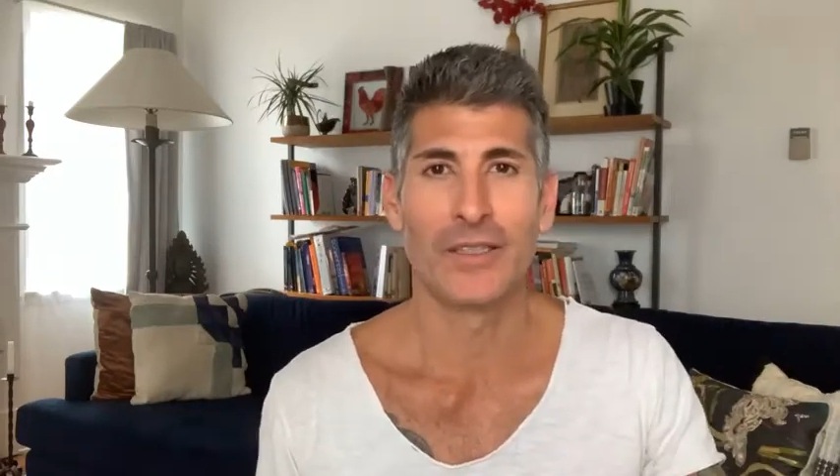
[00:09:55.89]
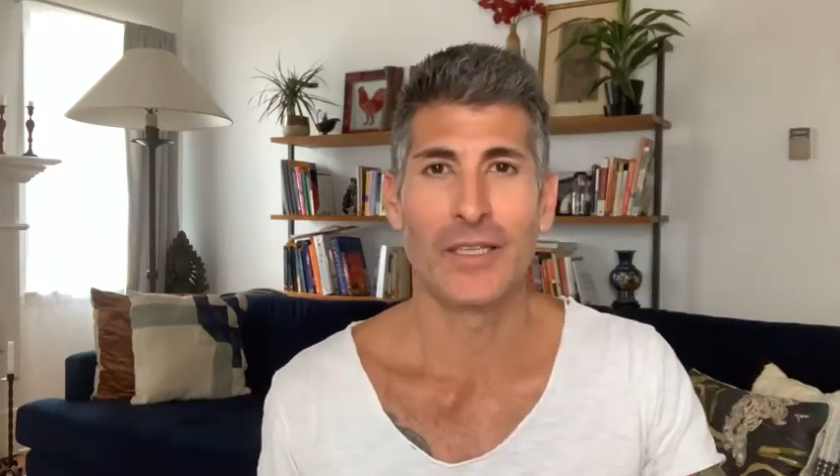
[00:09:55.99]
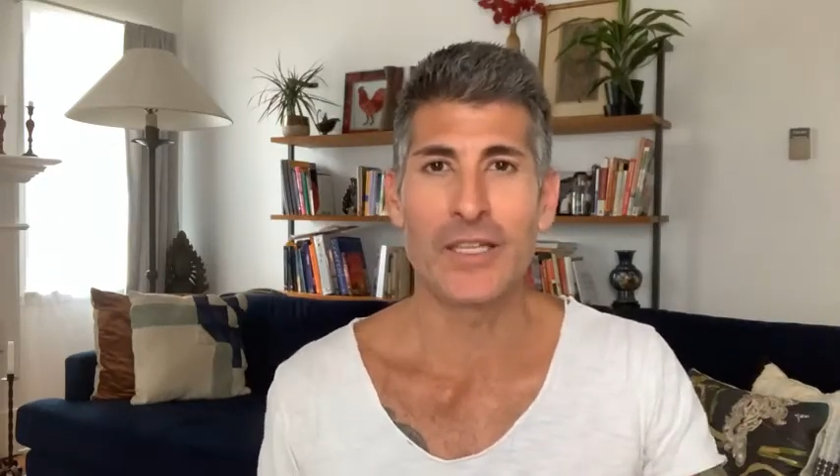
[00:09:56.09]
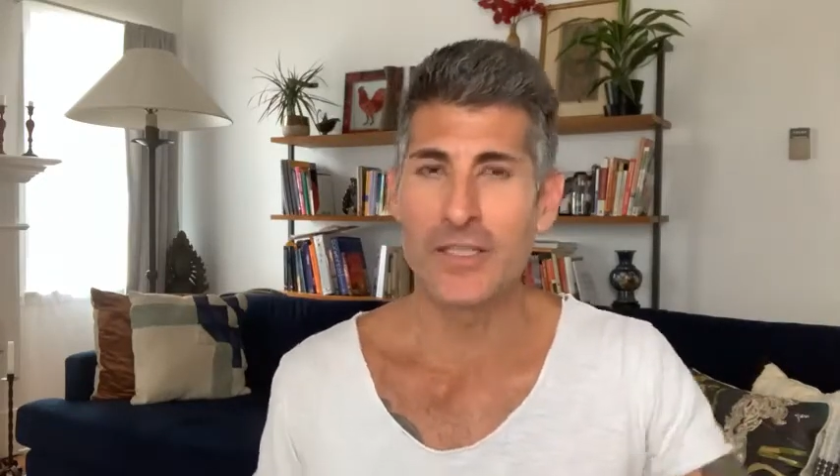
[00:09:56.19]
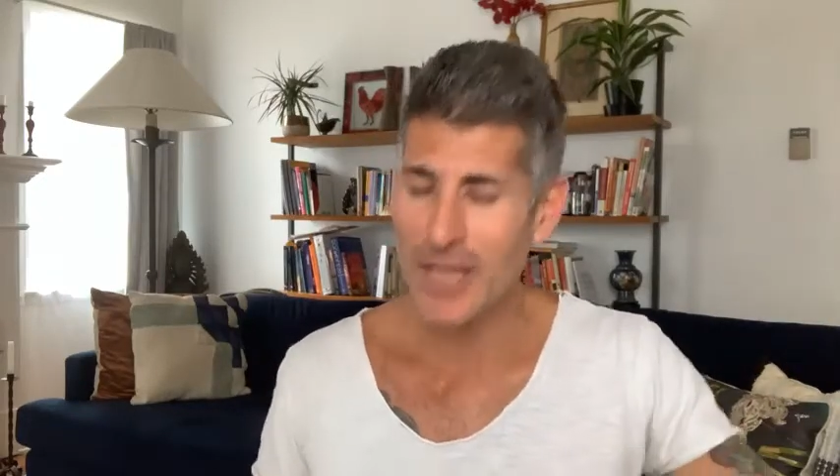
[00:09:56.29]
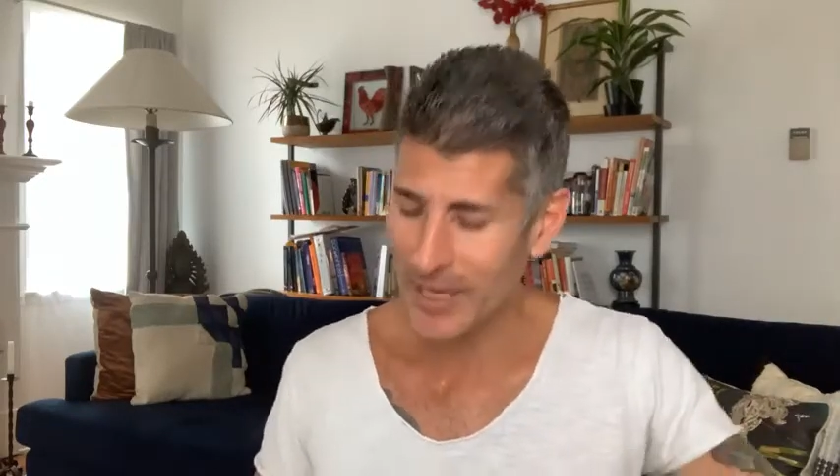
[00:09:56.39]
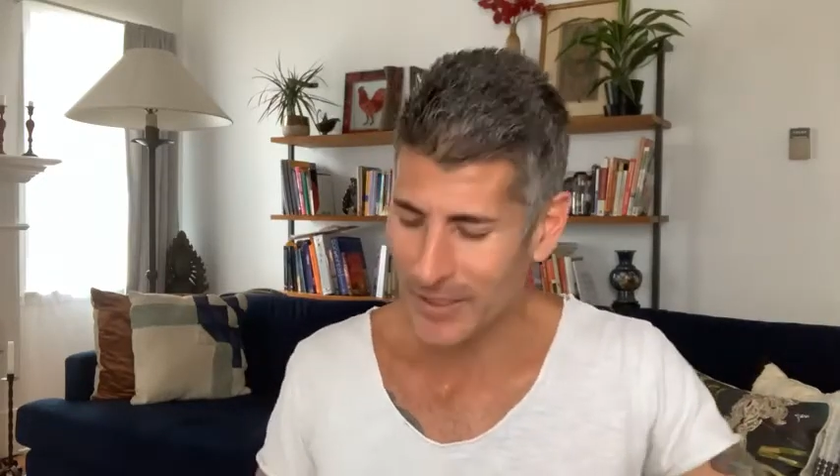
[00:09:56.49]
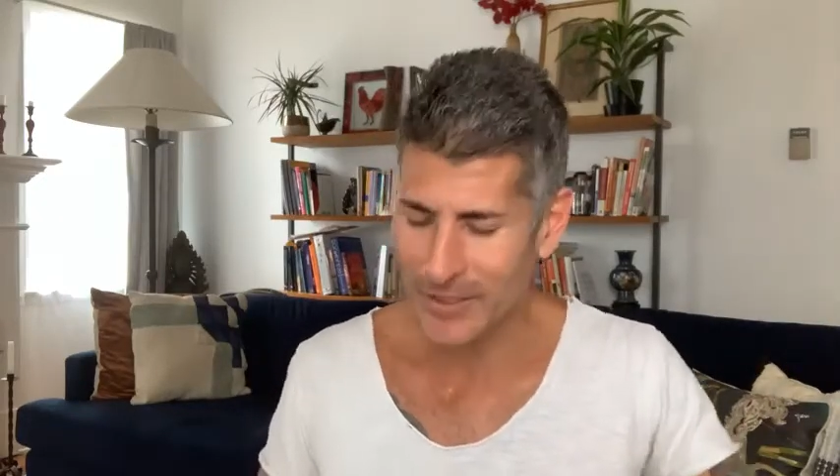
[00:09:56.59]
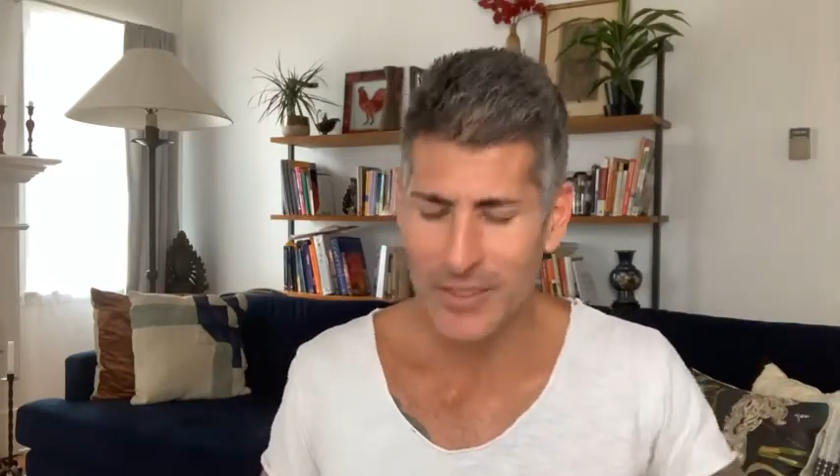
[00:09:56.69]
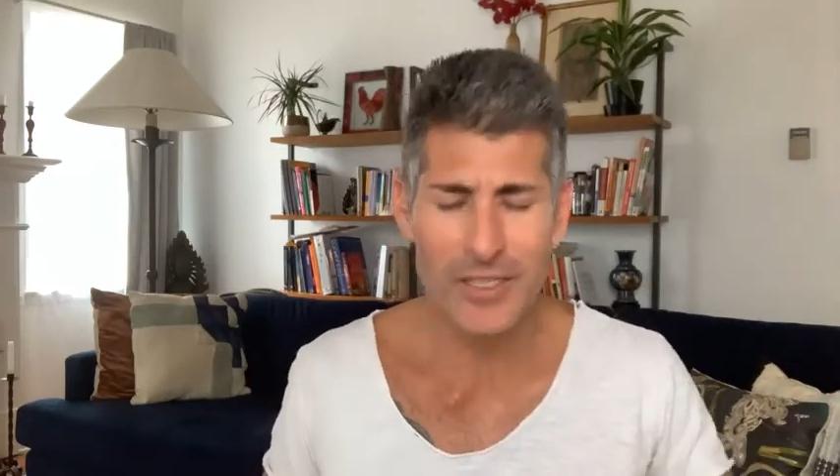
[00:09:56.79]
It's not
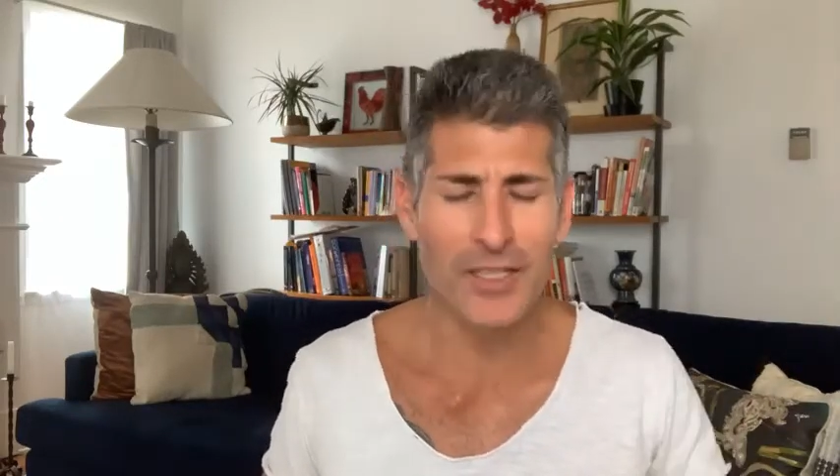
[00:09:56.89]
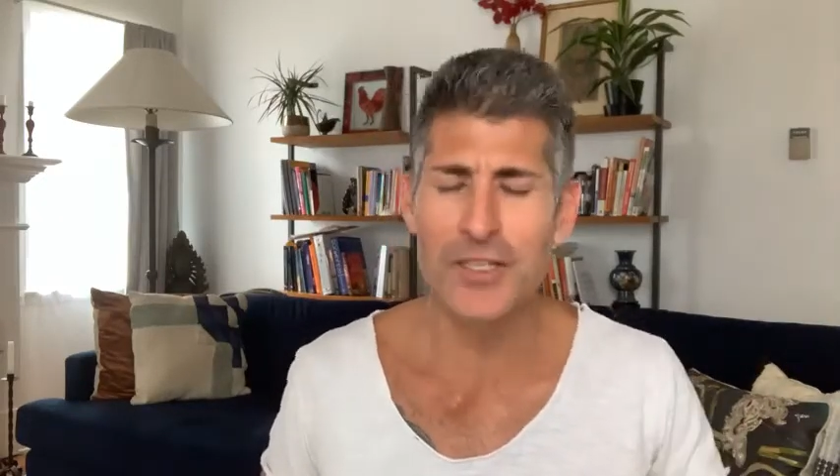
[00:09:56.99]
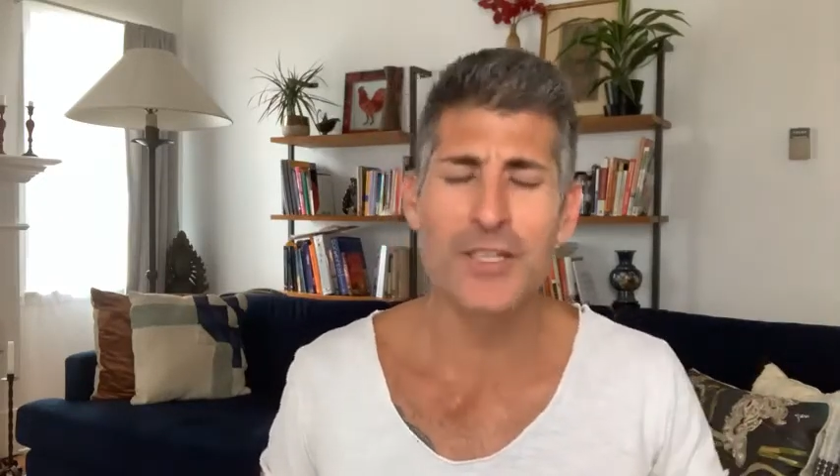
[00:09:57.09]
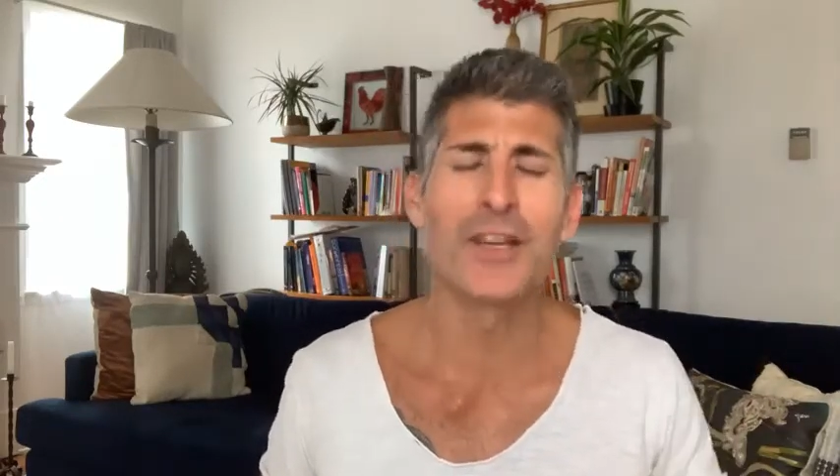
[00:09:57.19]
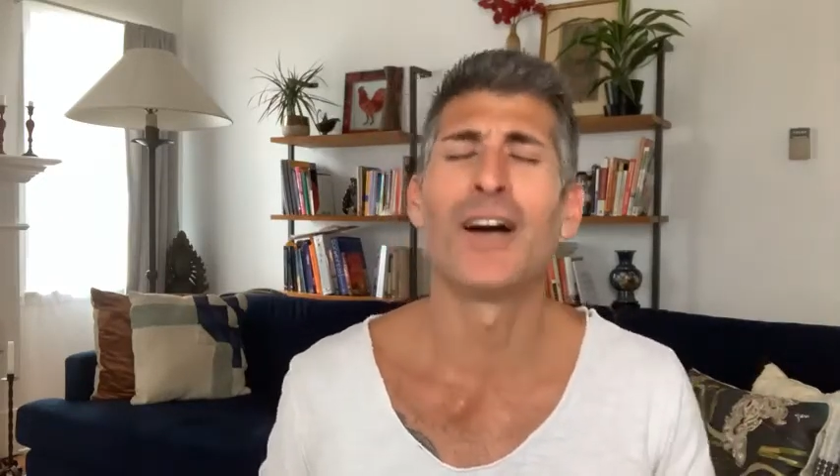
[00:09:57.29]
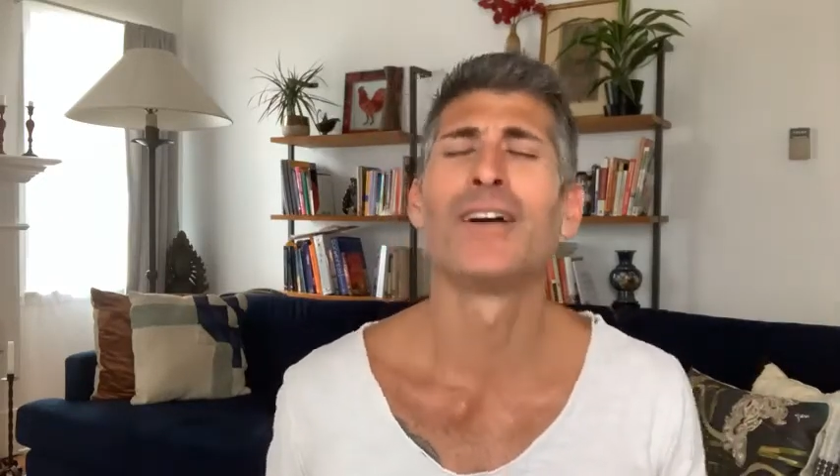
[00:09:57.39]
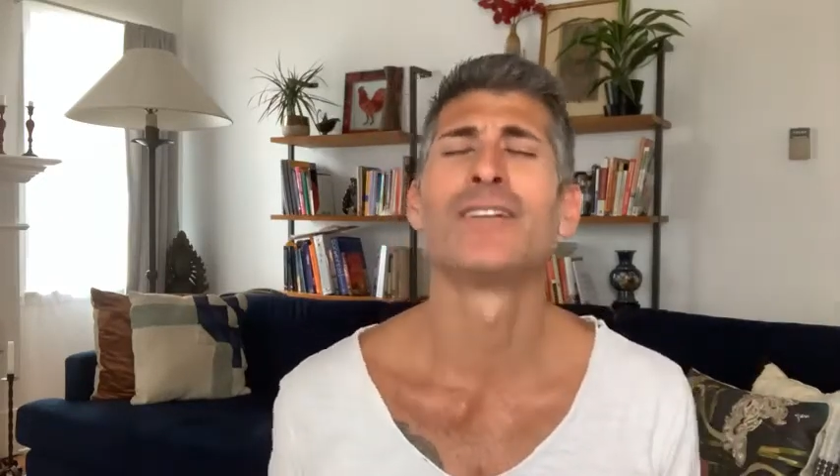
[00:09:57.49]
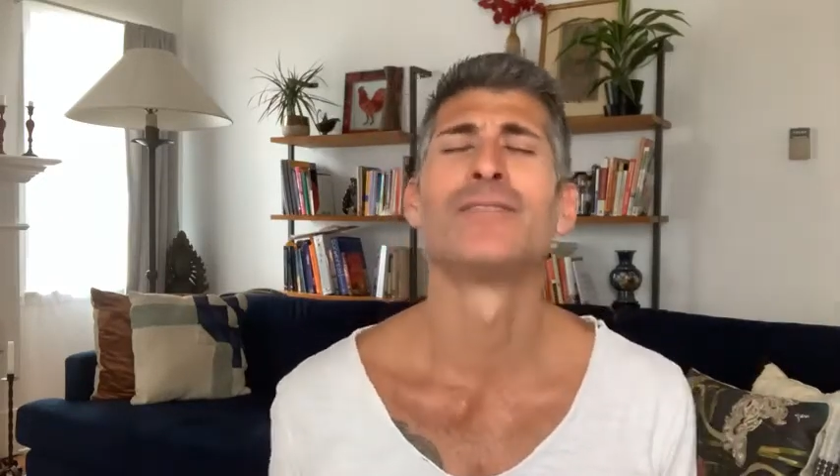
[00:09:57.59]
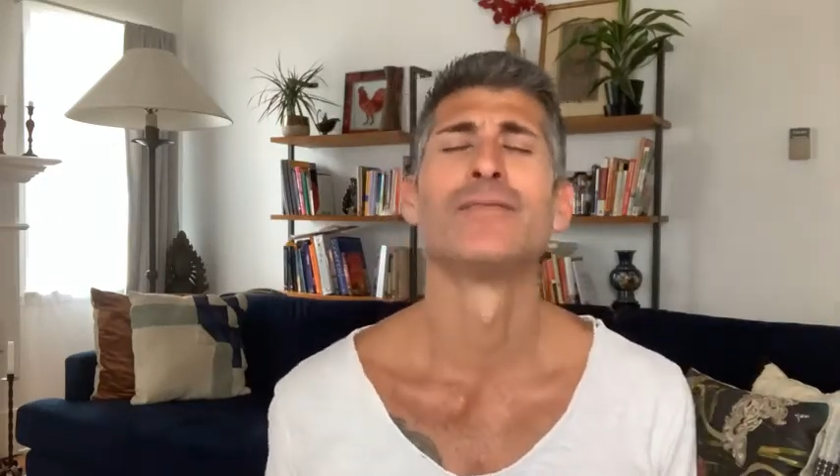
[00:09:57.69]
contingent on